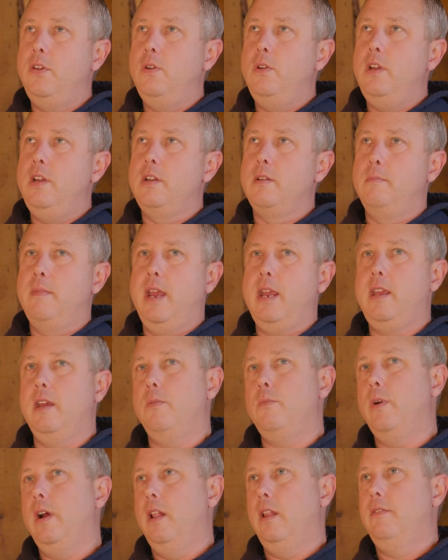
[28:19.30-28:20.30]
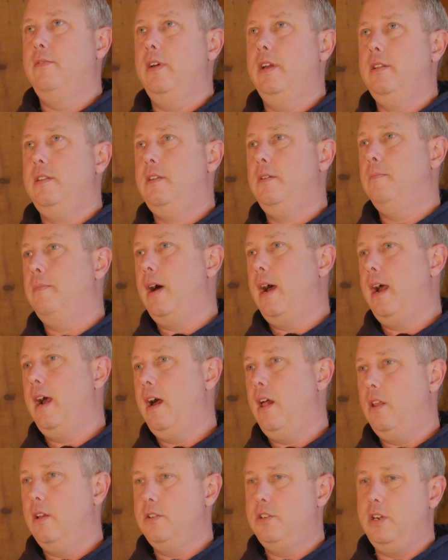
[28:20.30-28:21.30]
you need to make it relevant to
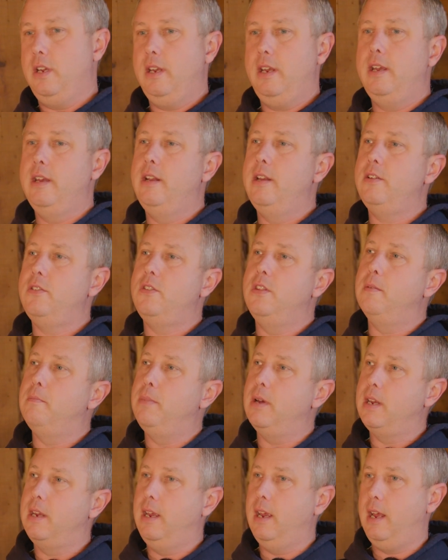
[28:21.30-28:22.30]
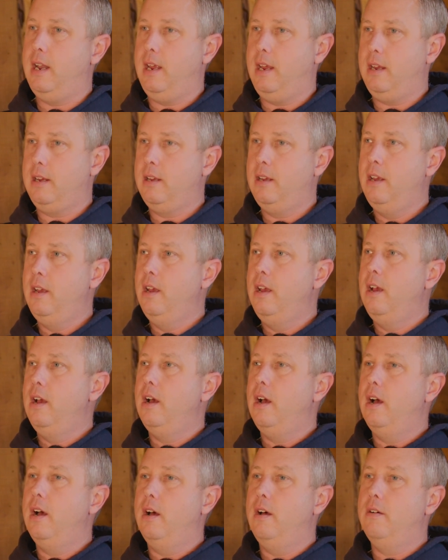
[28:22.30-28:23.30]
biology, it is the beginning
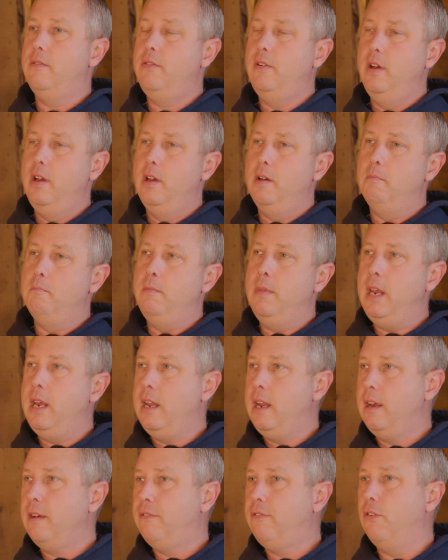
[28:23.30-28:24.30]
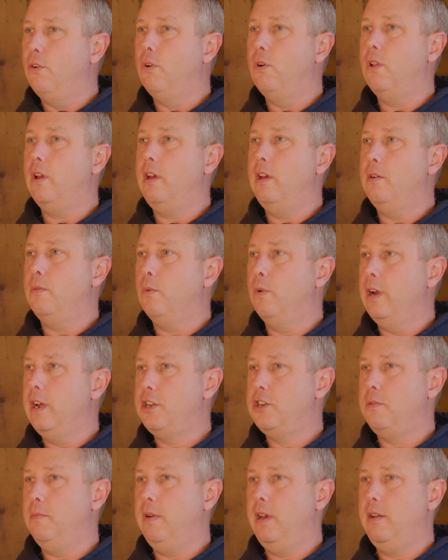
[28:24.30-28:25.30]
of meaningful
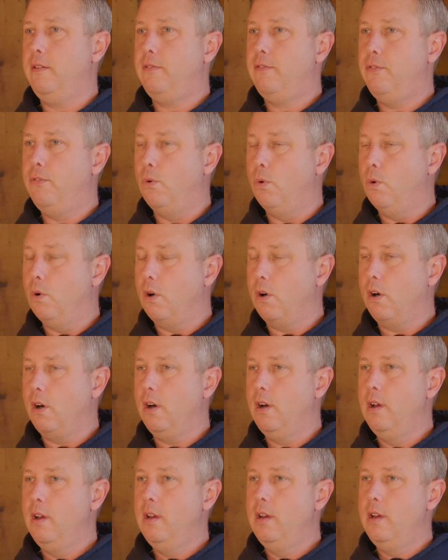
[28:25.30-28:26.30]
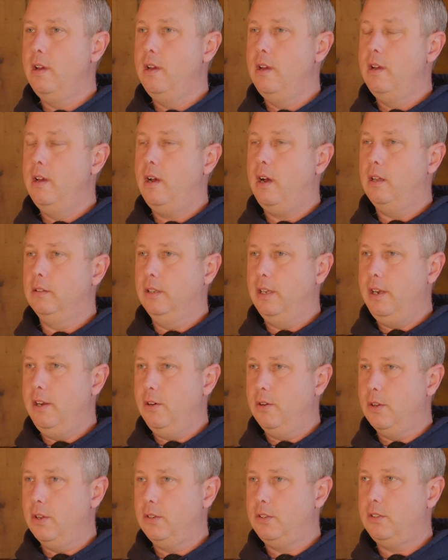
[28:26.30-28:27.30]
enrichment for
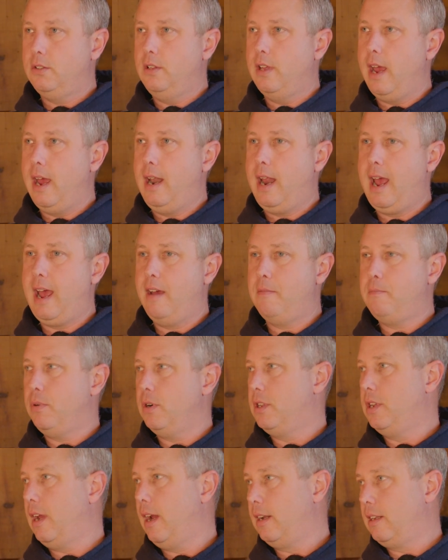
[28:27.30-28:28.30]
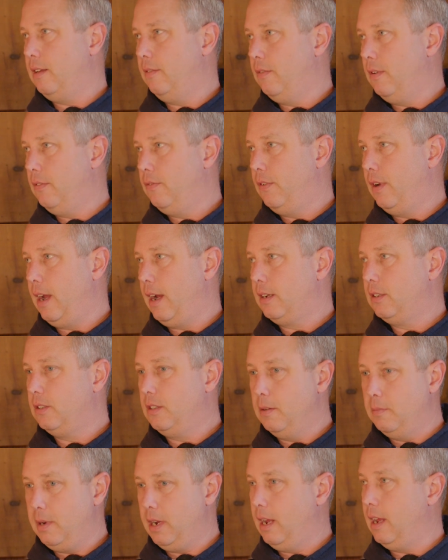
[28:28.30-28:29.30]
alleles that have protective effects,
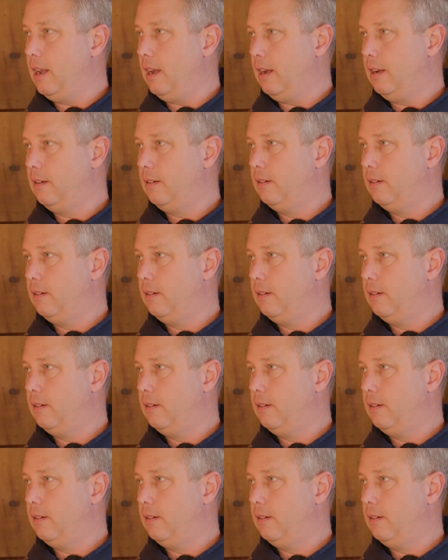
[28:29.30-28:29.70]
the beginning.